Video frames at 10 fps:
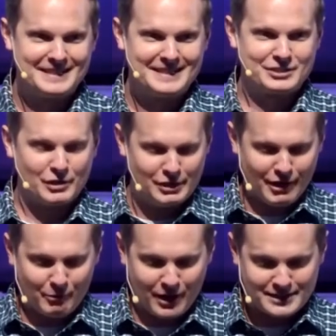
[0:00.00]
And so here I
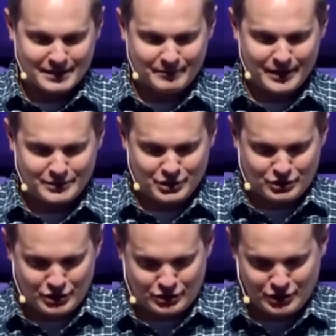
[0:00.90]
was,
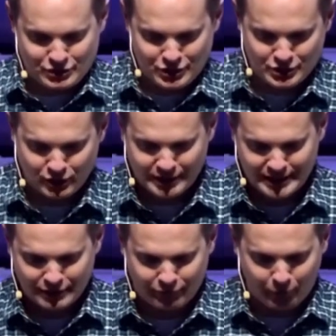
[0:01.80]
she's looking
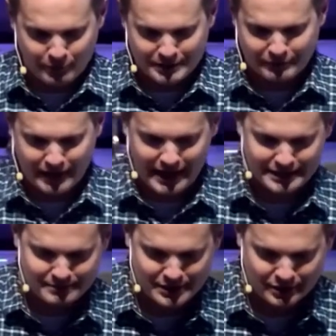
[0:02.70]
at the 4 different
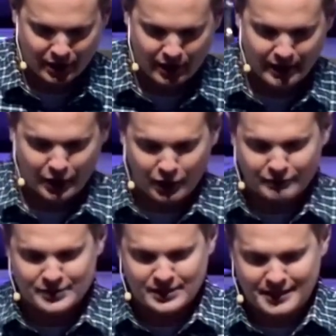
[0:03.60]
items in her cart, and all of
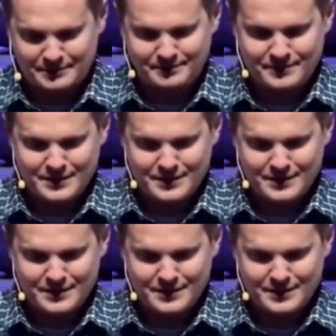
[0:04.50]
a sudden,